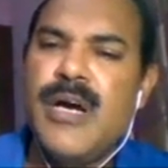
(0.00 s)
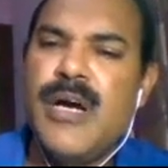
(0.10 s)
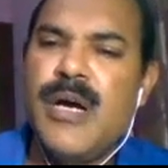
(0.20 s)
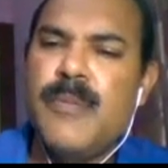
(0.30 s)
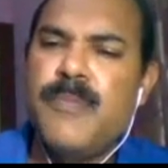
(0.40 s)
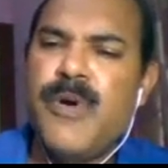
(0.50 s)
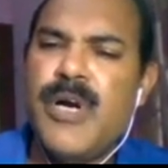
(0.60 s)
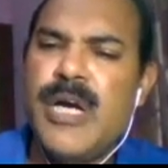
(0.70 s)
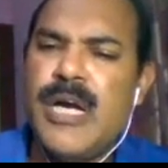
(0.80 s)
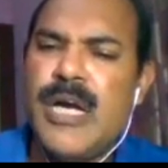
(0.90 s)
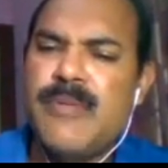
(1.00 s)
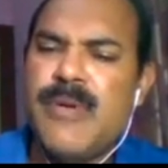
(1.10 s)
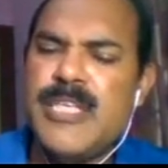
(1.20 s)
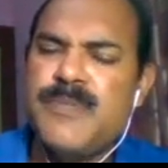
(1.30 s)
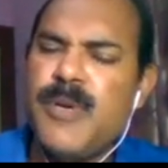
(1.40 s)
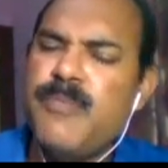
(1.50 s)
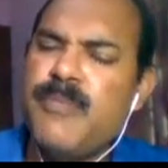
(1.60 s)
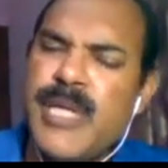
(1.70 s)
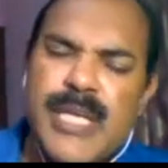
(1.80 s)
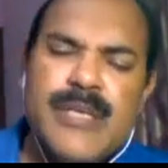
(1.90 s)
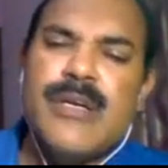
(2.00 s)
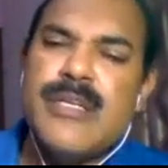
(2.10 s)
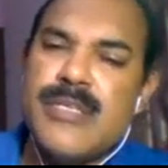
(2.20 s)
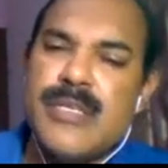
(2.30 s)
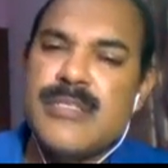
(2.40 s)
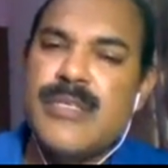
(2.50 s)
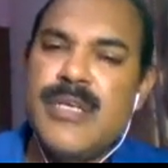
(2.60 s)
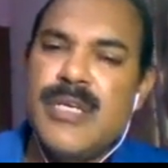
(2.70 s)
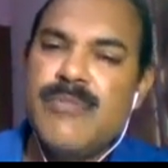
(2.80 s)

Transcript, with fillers: uh, uh, advised for many conditions,